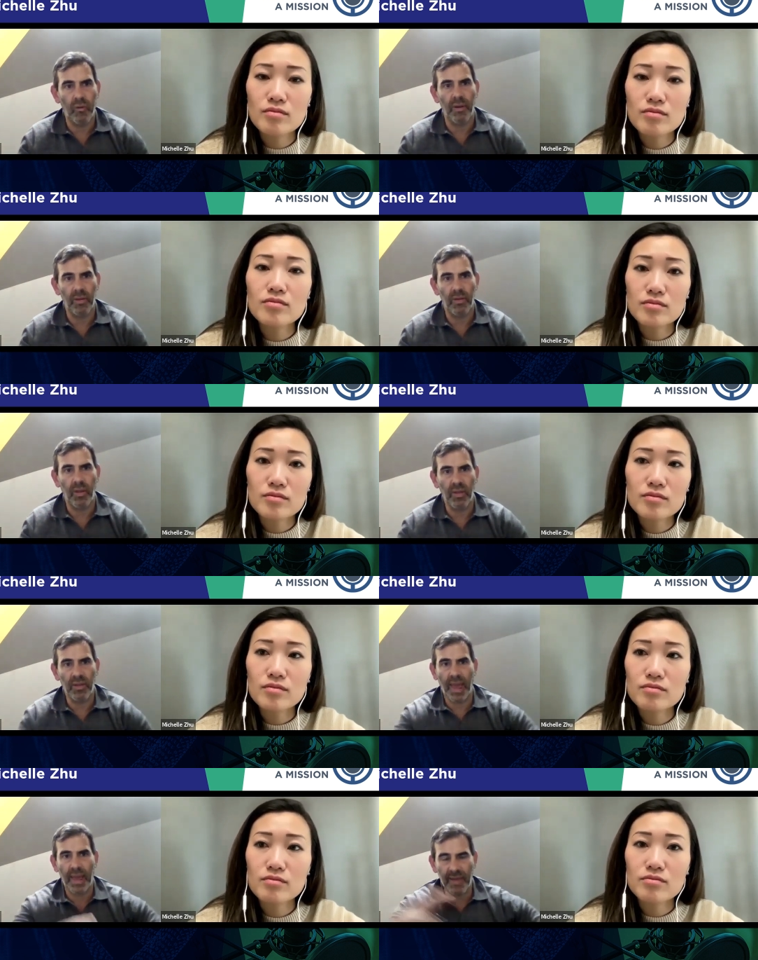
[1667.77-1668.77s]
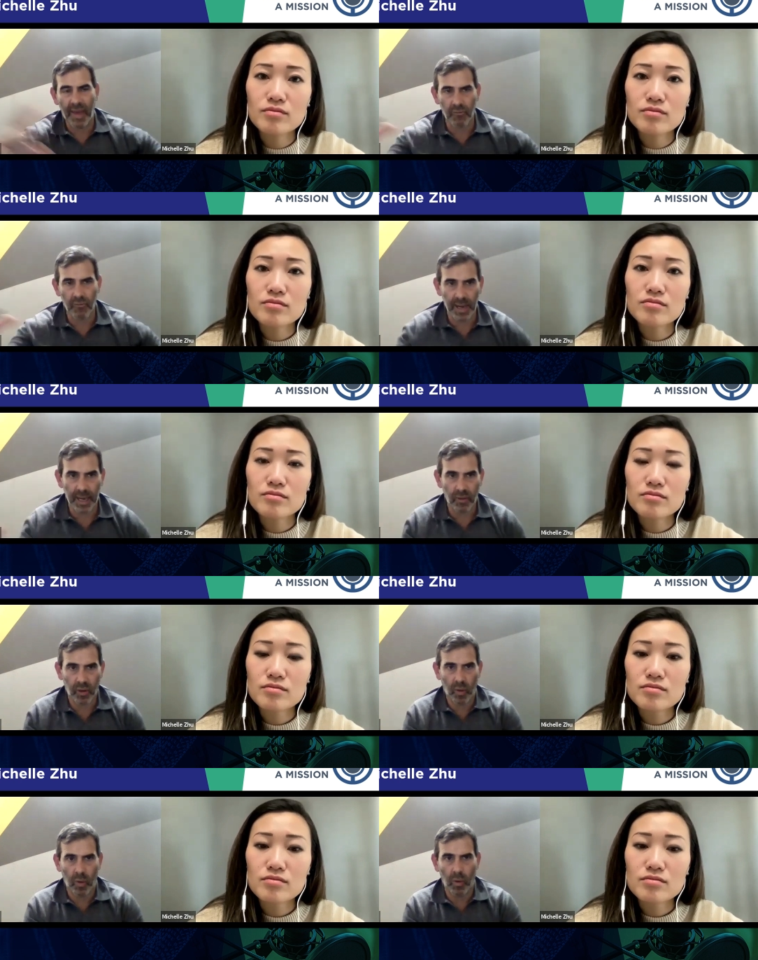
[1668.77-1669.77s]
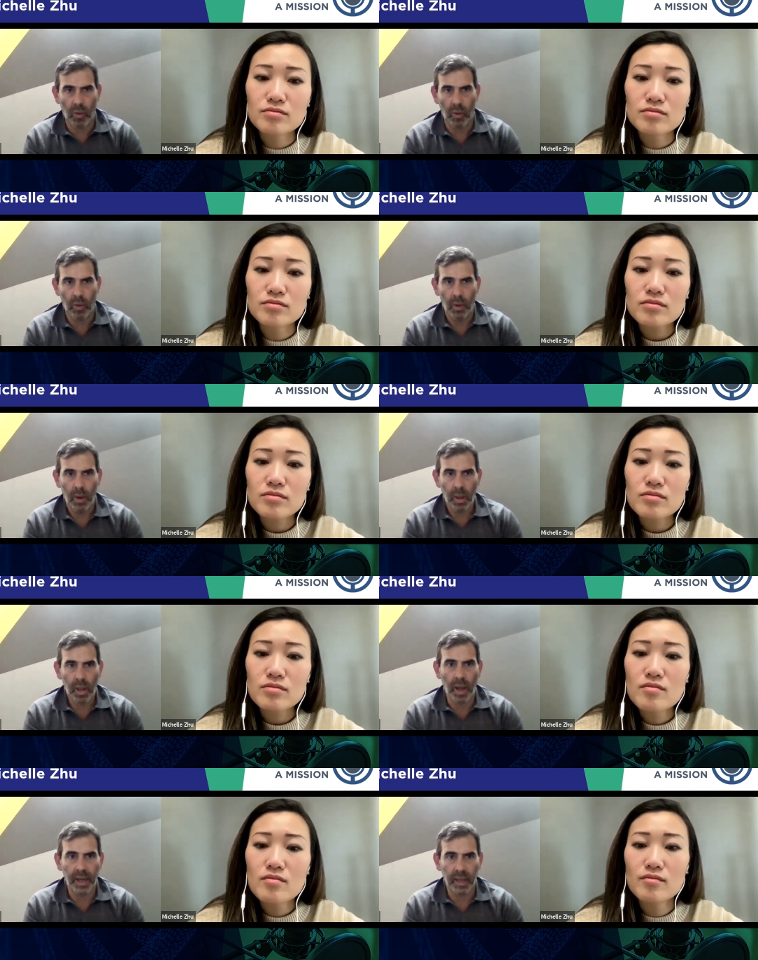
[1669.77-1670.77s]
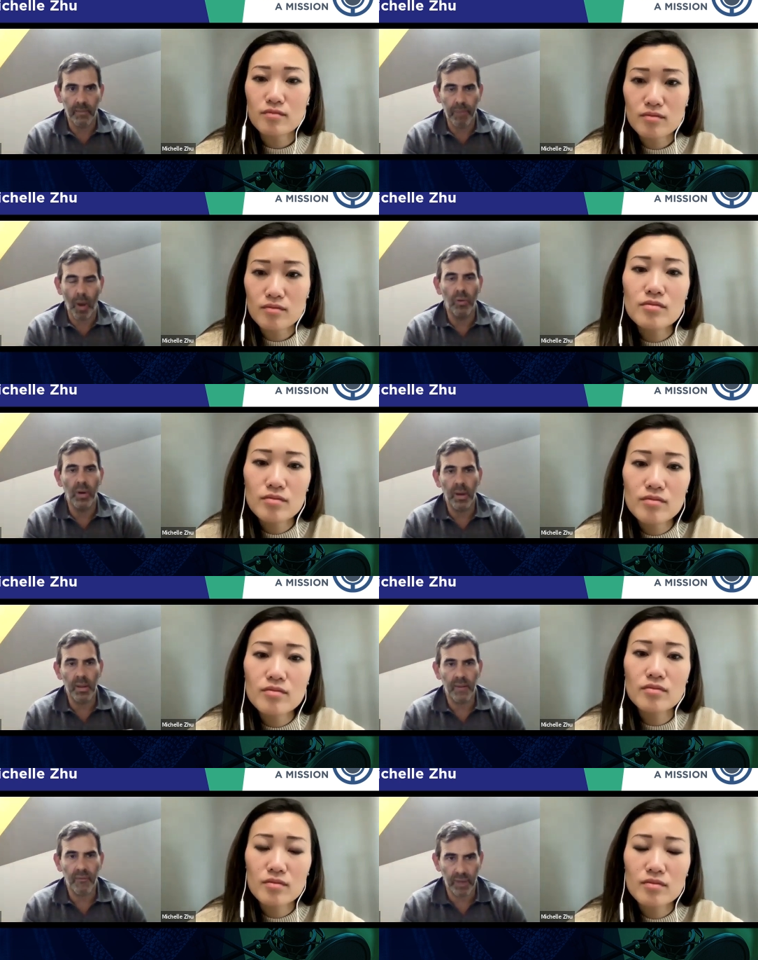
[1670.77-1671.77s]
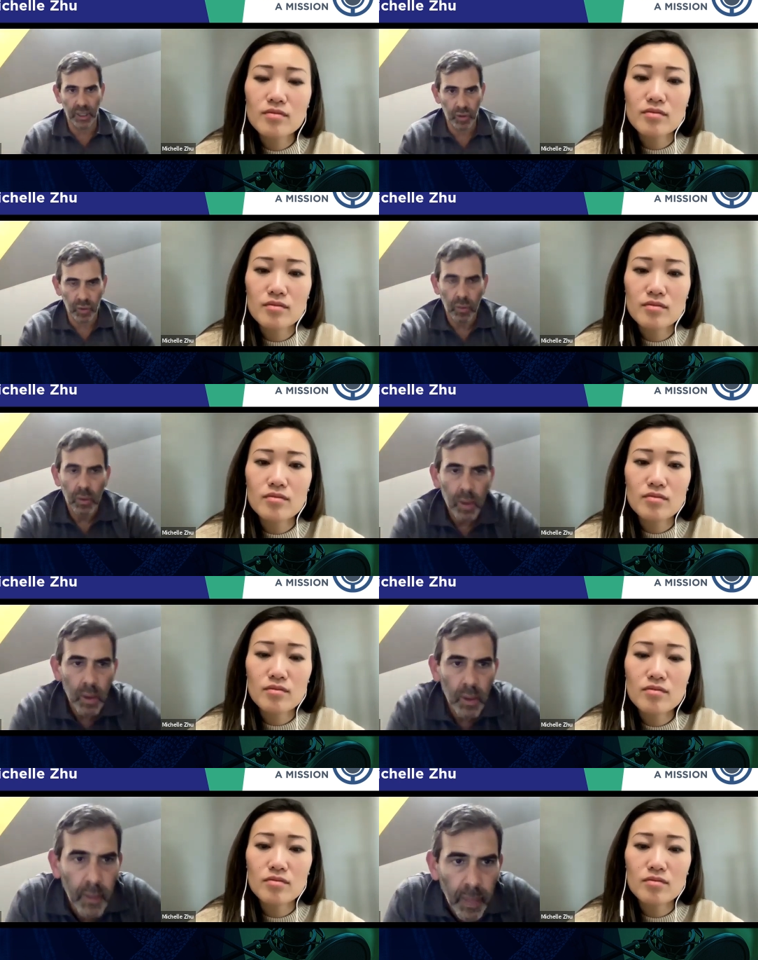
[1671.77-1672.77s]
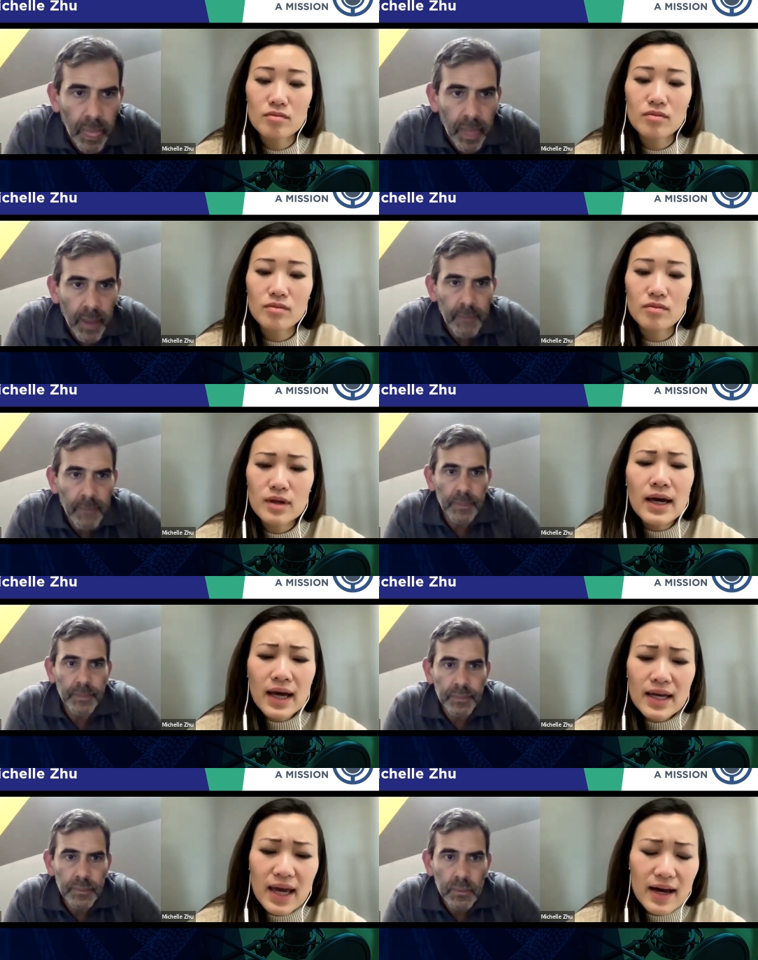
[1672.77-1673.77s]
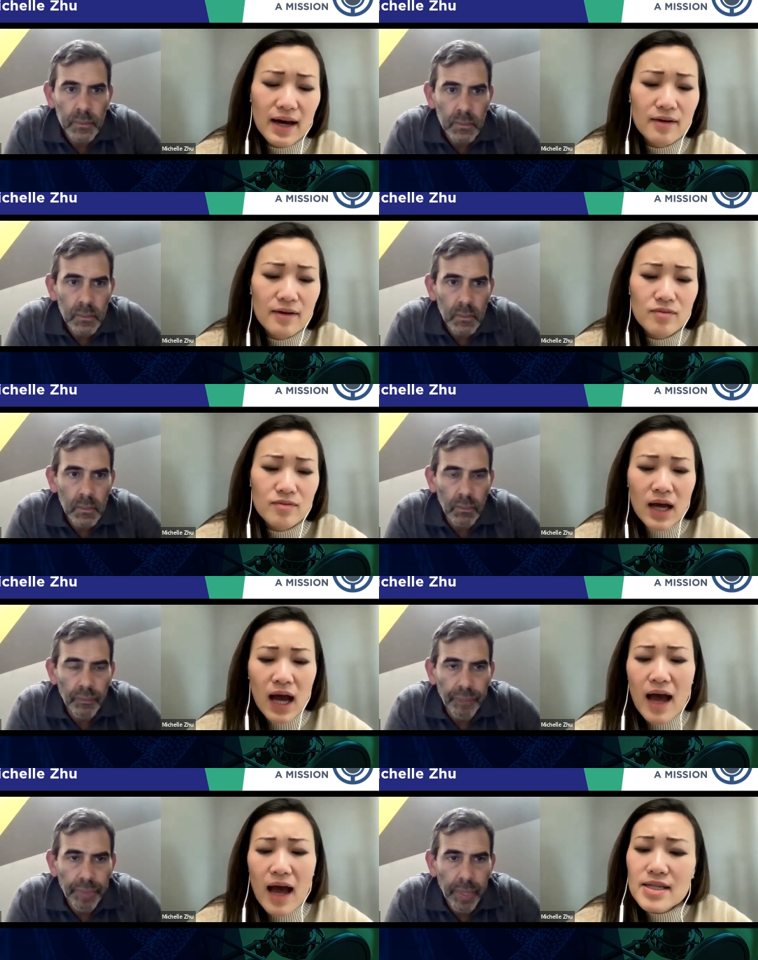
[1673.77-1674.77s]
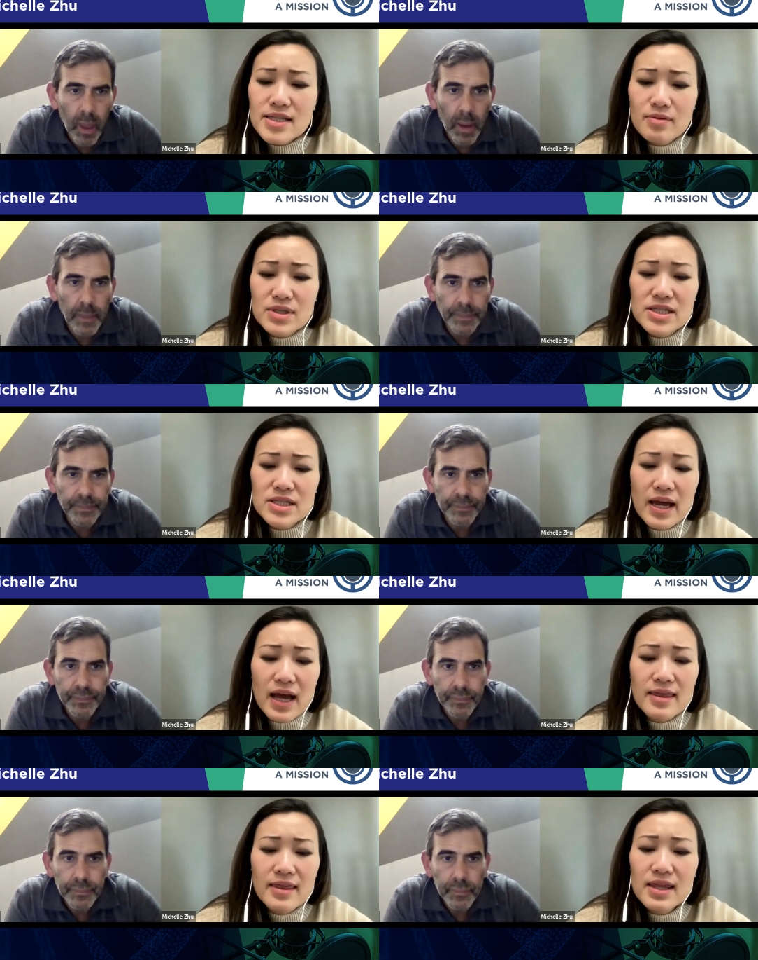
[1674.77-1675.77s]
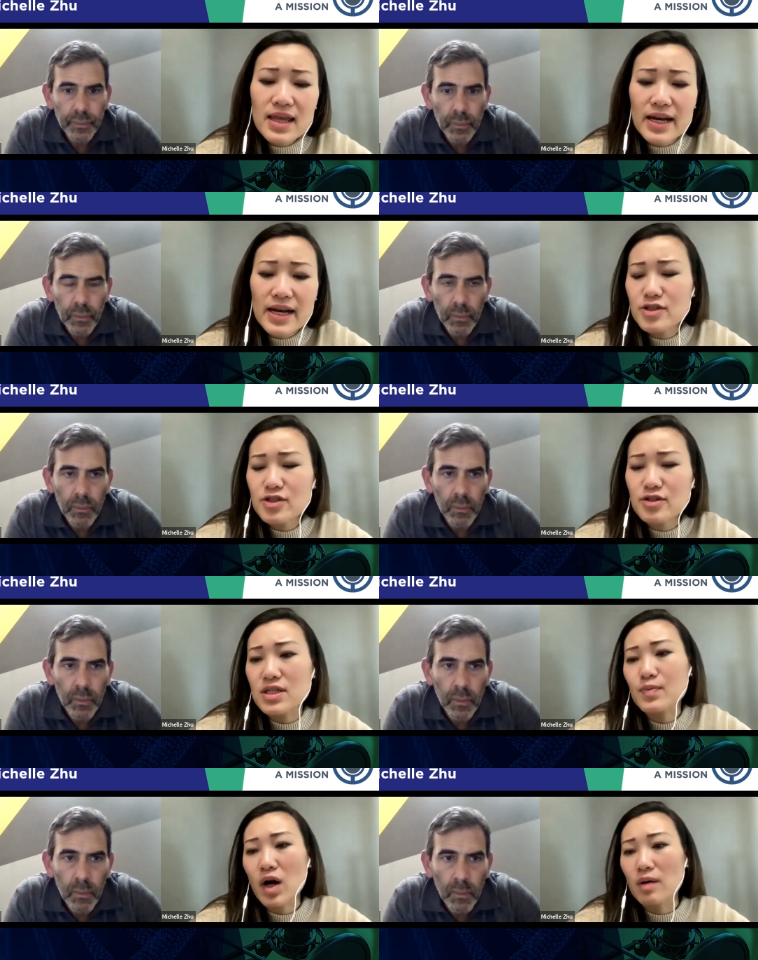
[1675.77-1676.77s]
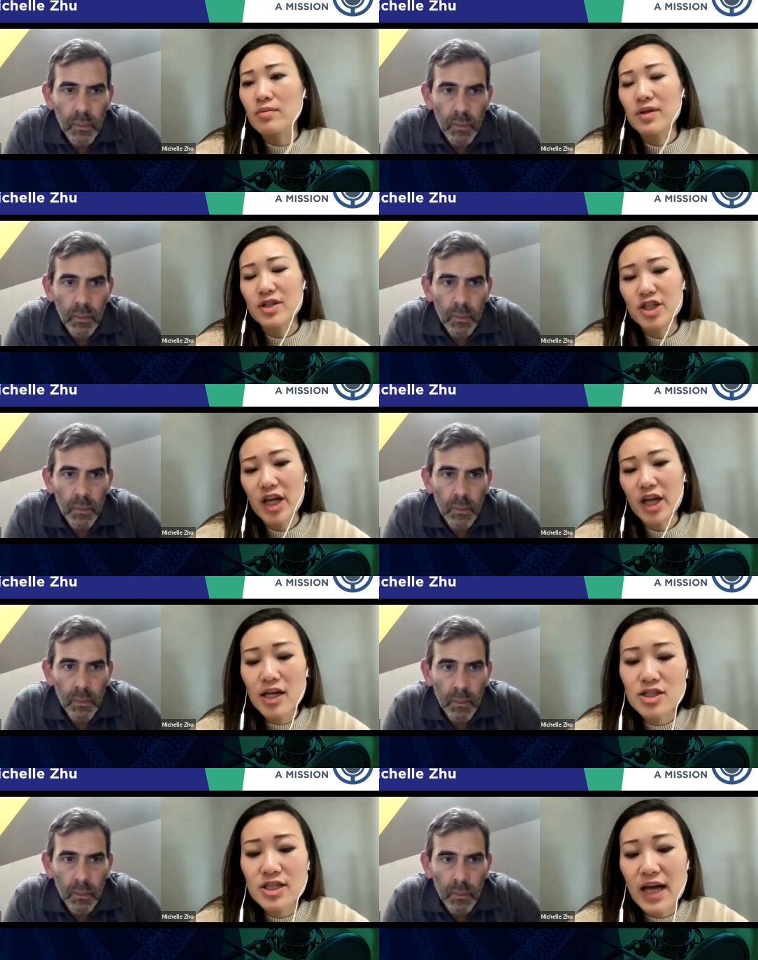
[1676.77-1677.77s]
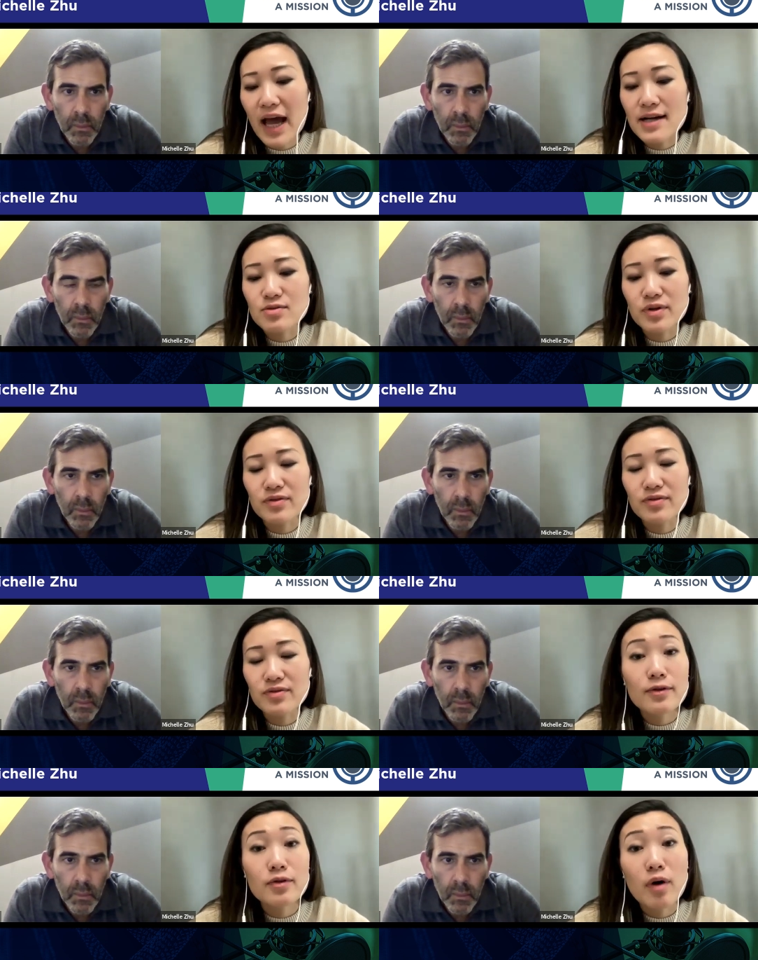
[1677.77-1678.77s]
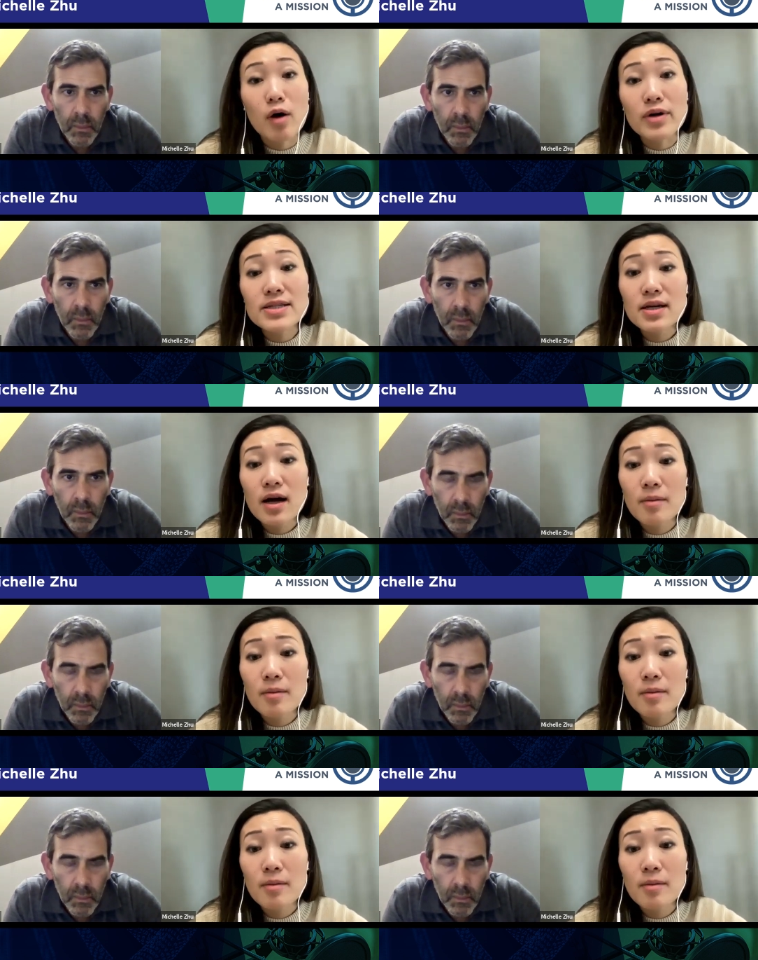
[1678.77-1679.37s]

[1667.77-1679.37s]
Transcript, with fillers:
Speaker 1: for instance. Is that is that really the core kind of component and differential?
Speaker 2: Yeah. I guess I would say I think that answer has probably changed as we've kind of grown as a